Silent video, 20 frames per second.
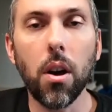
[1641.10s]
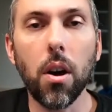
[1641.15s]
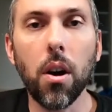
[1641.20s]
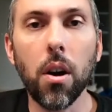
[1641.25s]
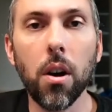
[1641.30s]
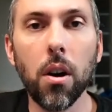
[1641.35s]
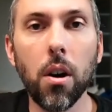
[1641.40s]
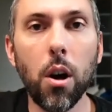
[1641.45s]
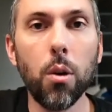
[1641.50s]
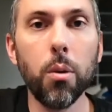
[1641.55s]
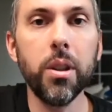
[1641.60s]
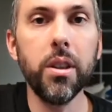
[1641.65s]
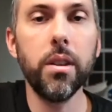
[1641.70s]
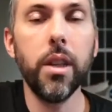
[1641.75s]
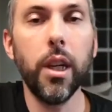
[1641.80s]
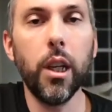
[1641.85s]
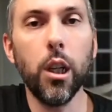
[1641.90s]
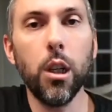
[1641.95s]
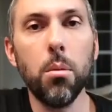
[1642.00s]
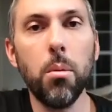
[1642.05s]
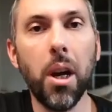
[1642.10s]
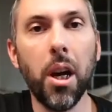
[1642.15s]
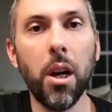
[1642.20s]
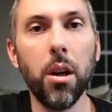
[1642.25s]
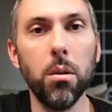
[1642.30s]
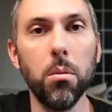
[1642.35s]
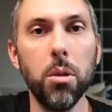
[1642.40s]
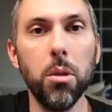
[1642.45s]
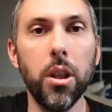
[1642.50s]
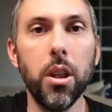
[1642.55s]
always thinking
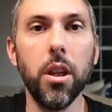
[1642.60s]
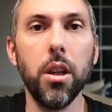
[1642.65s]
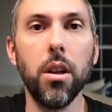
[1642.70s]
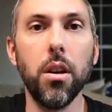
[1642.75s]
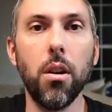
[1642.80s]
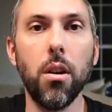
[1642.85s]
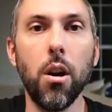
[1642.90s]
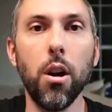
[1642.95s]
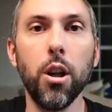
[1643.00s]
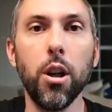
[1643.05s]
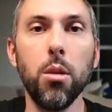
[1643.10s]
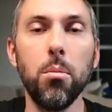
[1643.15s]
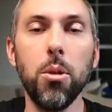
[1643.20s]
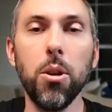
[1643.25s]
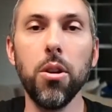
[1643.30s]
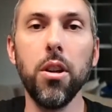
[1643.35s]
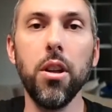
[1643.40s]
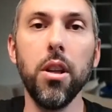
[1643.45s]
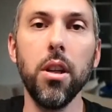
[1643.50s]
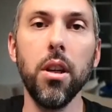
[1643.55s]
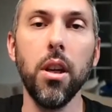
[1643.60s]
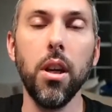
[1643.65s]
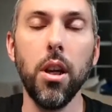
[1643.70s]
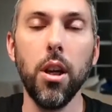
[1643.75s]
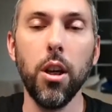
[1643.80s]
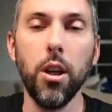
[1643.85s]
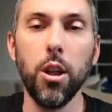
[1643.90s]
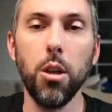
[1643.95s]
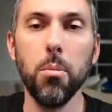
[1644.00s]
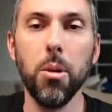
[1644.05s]
about within our community,
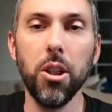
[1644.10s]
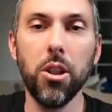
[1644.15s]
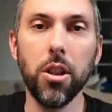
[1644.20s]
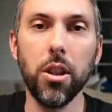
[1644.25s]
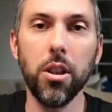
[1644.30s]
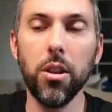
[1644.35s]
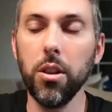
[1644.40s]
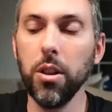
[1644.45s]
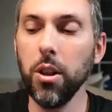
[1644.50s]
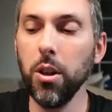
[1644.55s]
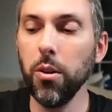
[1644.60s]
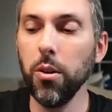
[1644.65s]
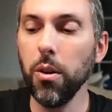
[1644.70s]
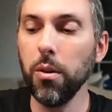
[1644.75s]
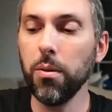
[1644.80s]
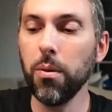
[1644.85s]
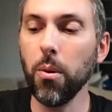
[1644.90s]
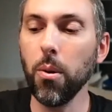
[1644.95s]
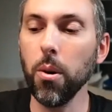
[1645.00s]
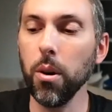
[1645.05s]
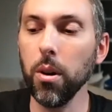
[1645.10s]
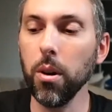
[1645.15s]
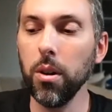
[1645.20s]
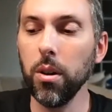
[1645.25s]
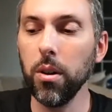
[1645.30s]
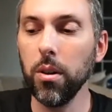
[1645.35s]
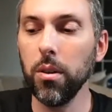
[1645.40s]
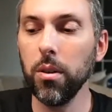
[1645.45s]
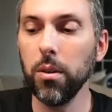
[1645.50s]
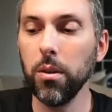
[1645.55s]
you mentioned, the
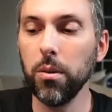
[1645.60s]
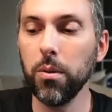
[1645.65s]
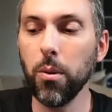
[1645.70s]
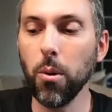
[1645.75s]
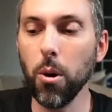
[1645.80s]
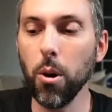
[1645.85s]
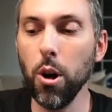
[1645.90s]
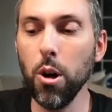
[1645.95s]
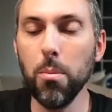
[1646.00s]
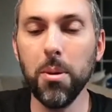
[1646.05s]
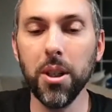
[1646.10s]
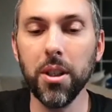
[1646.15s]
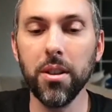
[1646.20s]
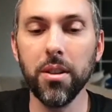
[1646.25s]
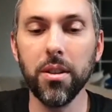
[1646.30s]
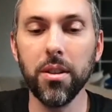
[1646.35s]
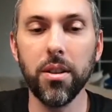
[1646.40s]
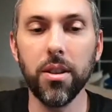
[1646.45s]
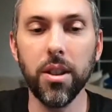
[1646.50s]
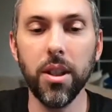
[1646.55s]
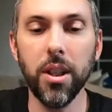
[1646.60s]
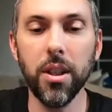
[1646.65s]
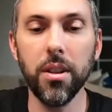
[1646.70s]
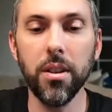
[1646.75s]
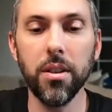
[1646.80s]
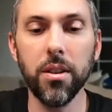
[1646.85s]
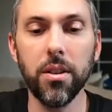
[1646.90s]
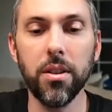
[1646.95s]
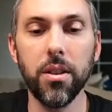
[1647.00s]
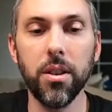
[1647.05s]
four opens
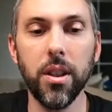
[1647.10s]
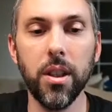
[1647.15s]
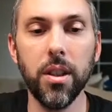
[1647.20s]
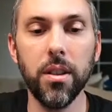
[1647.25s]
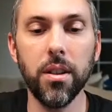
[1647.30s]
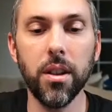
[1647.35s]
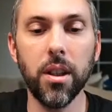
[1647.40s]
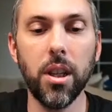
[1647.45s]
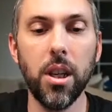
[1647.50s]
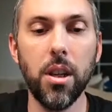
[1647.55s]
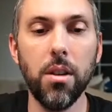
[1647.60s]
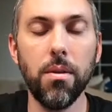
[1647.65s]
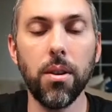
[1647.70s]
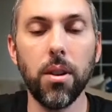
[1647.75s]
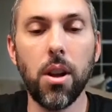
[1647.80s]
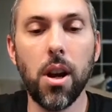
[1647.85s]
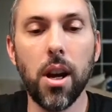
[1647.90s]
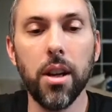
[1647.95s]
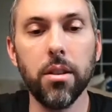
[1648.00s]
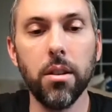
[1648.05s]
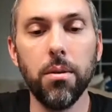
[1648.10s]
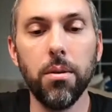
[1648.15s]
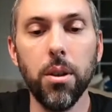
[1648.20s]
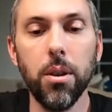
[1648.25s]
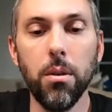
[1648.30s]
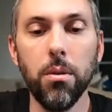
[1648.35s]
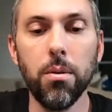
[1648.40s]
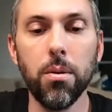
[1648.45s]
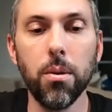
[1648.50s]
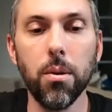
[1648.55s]
is a key
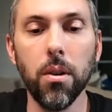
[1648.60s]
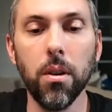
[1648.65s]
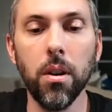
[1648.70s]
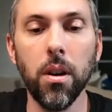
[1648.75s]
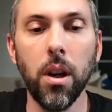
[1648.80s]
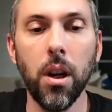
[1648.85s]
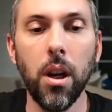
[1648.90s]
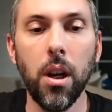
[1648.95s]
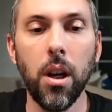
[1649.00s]
philosophy for